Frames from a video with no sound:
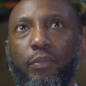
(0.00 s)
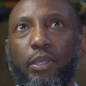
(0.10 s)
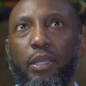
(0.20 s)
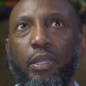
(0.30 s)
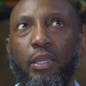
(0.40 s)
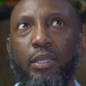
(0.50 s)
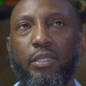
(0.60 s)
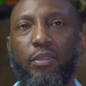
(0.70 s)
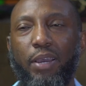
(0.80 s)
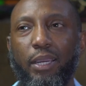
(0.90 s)
it
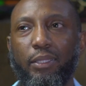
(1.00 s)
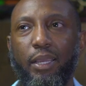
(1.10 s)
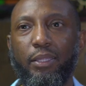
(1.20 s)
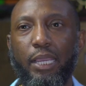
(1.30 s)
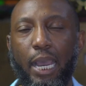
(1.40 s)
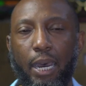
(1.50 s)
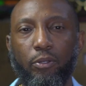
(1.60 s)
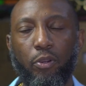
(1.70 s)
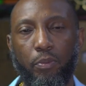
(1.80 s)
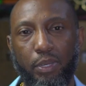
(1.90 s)
is the fact that the
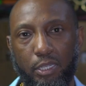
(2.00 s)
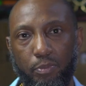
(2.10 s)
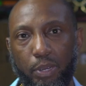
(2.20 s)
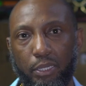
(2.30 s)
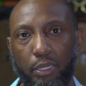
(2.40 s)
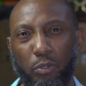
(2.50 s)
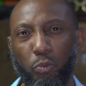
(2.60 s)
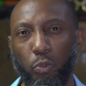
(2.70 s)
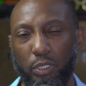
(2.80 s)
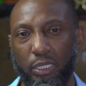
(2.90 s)
outcome expected
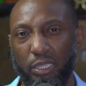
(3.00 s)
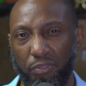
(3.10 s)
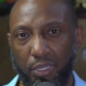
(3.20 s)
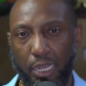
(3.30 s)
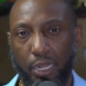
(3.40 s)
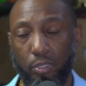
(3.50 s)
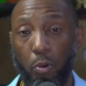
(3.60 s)
would deviate